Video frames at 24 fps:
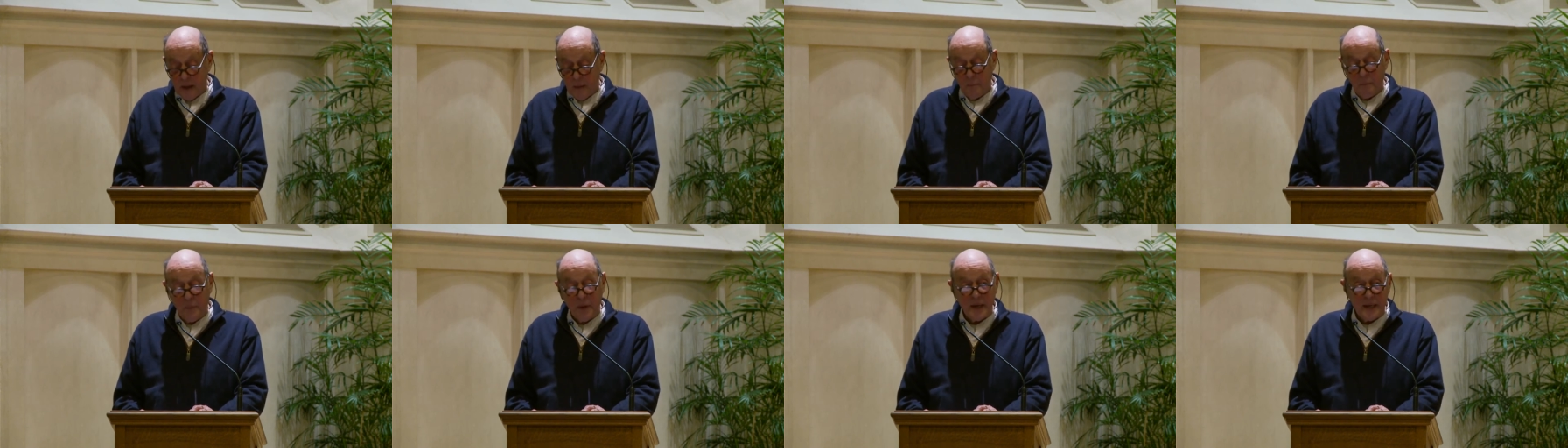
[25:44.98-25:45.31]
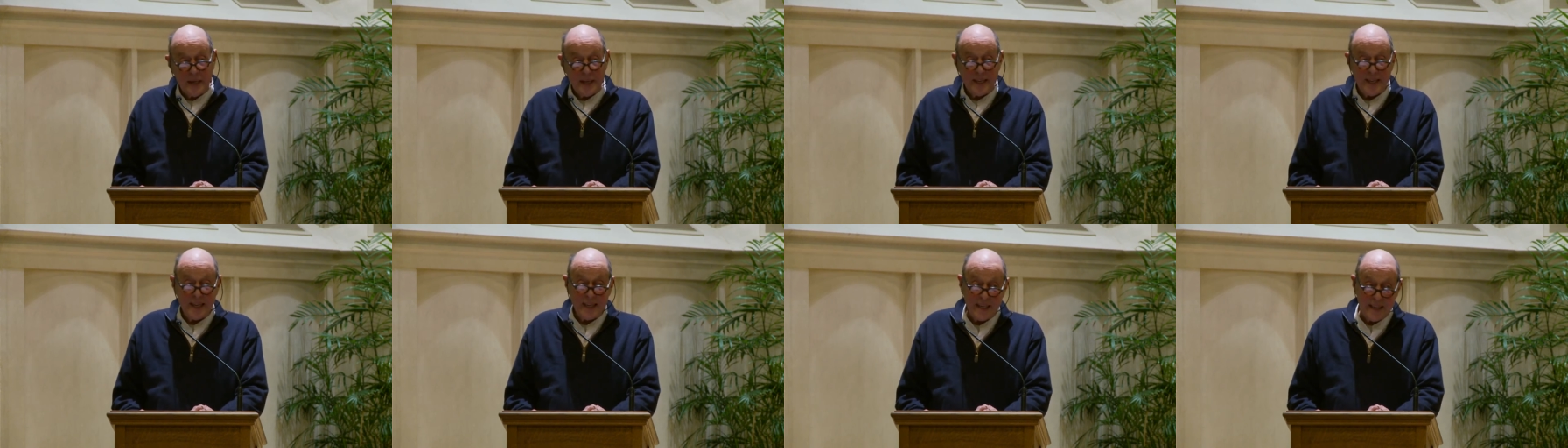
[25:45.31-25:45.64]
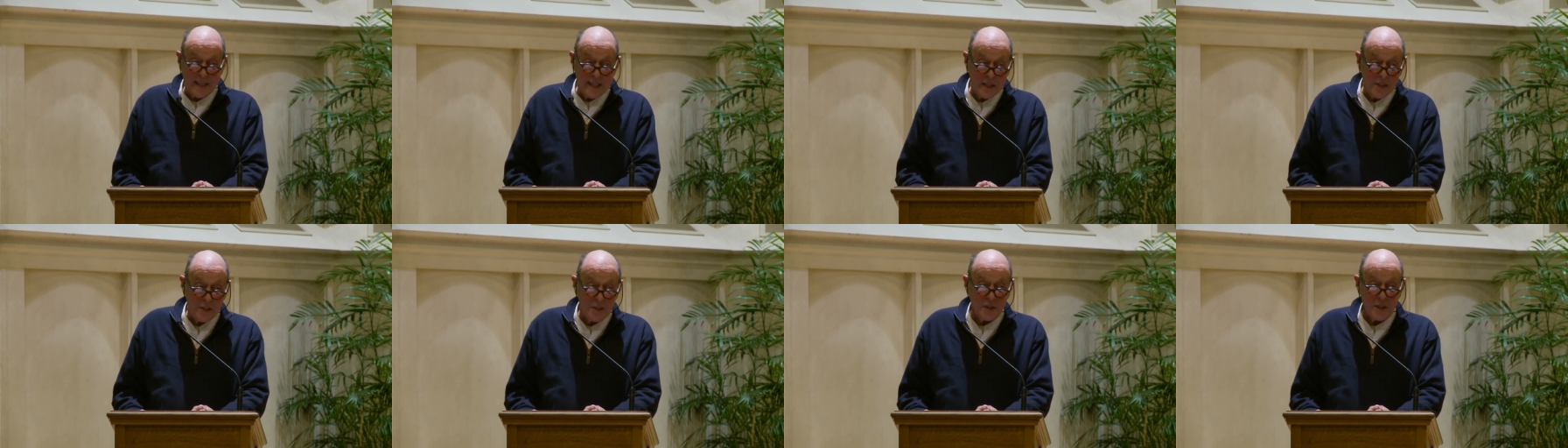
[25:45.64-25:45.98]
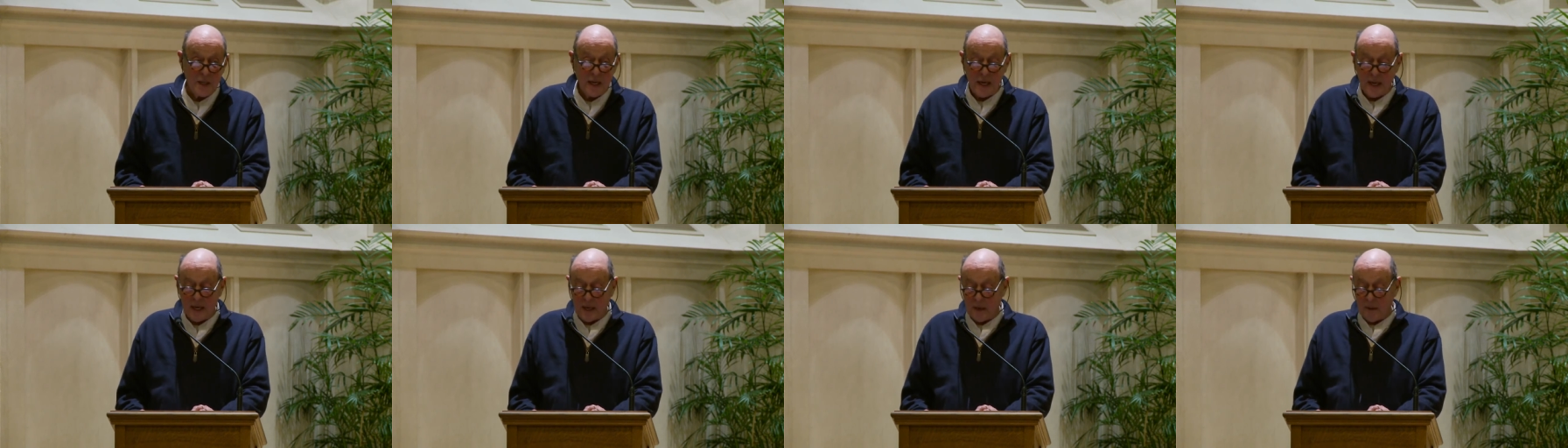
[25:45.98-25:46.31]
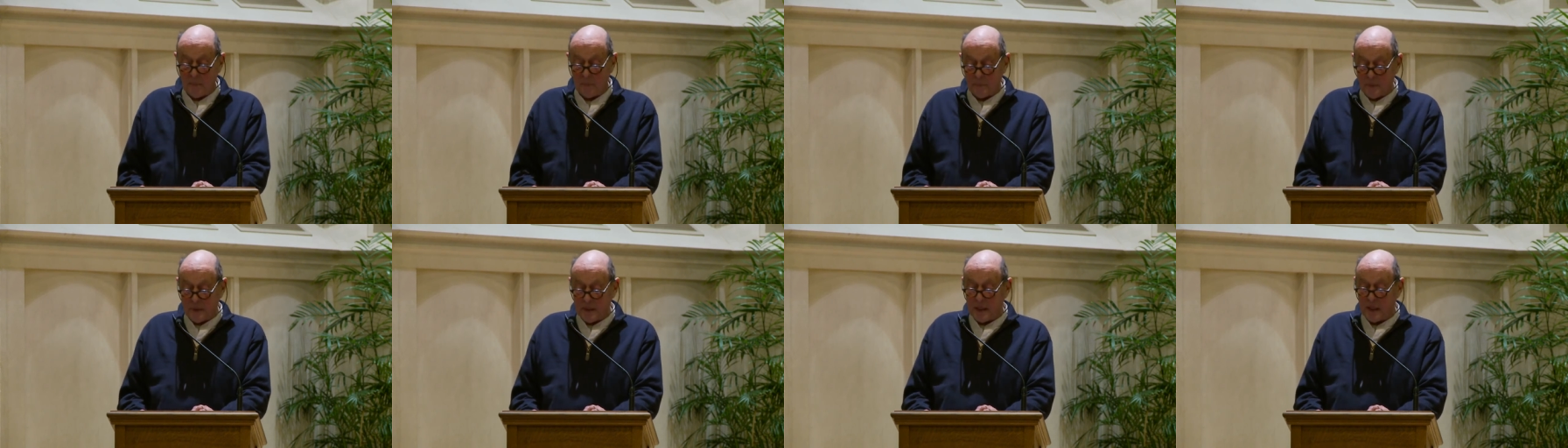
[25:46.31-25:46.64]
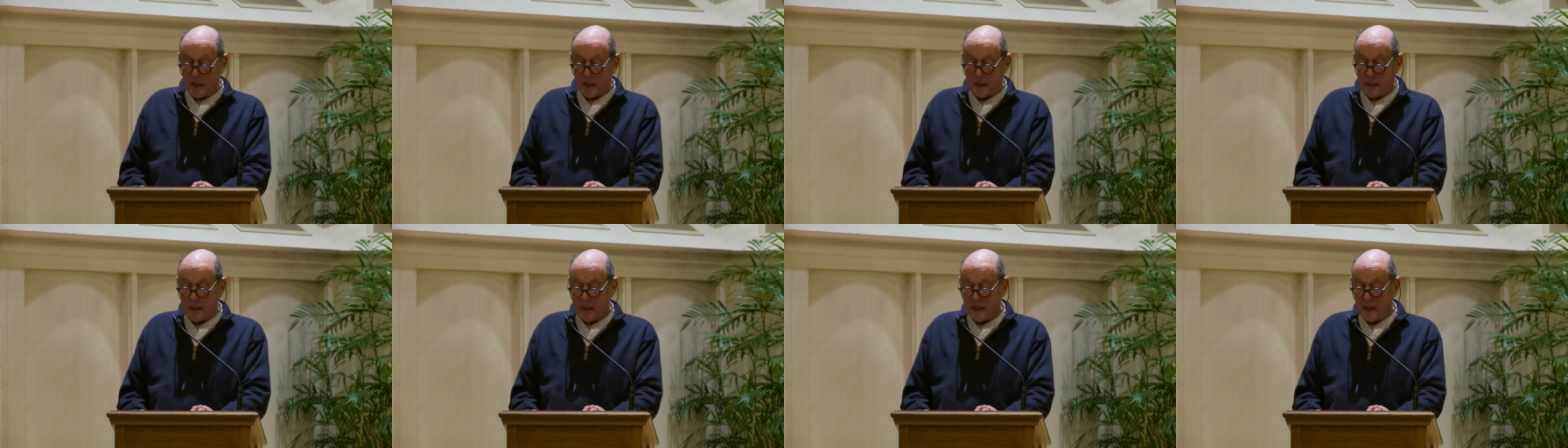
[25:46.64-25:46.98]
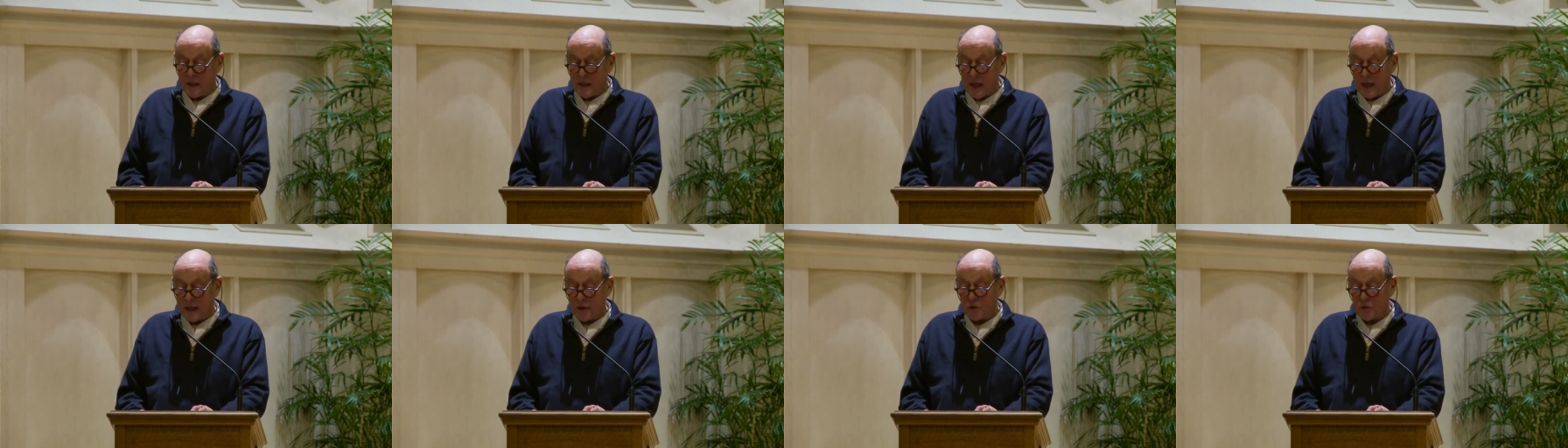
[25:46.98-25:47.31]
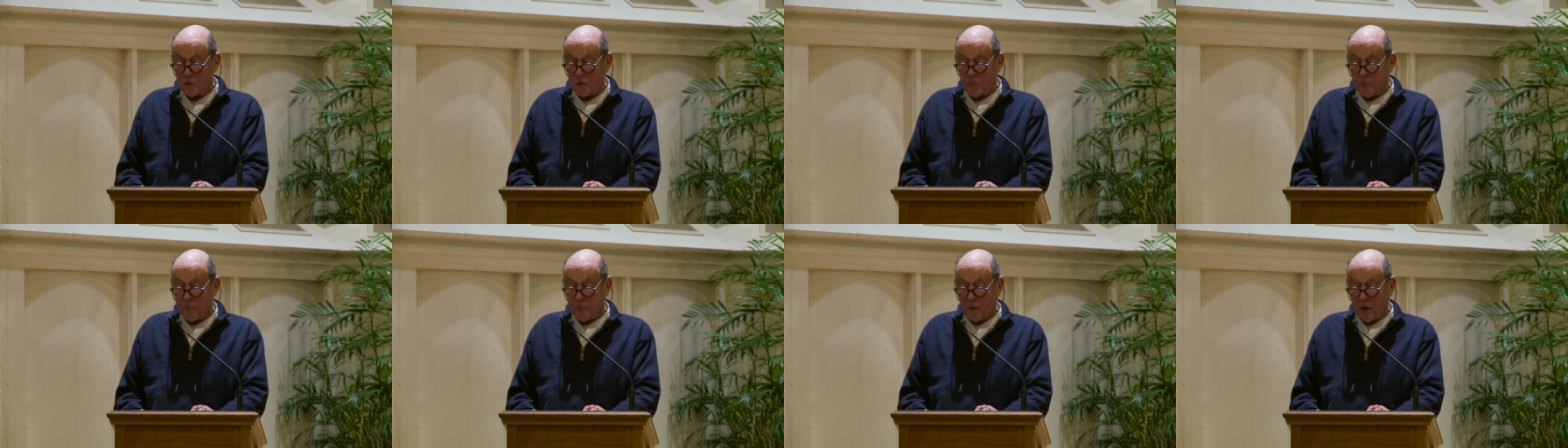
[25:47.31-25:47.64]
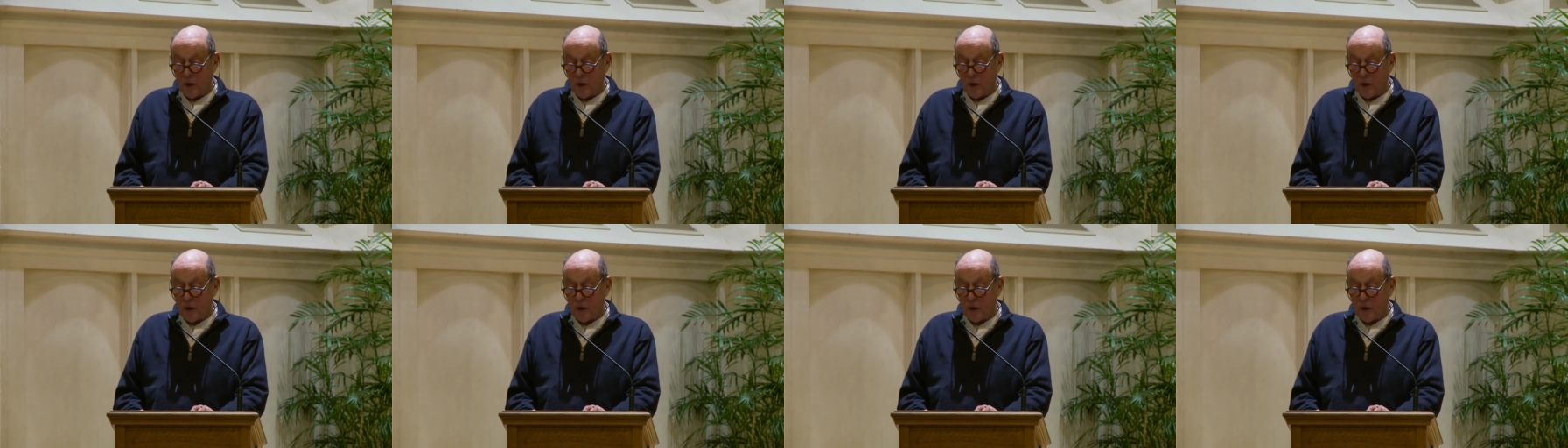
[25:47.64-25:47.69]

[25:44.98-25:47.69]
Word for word: But it is a completely natural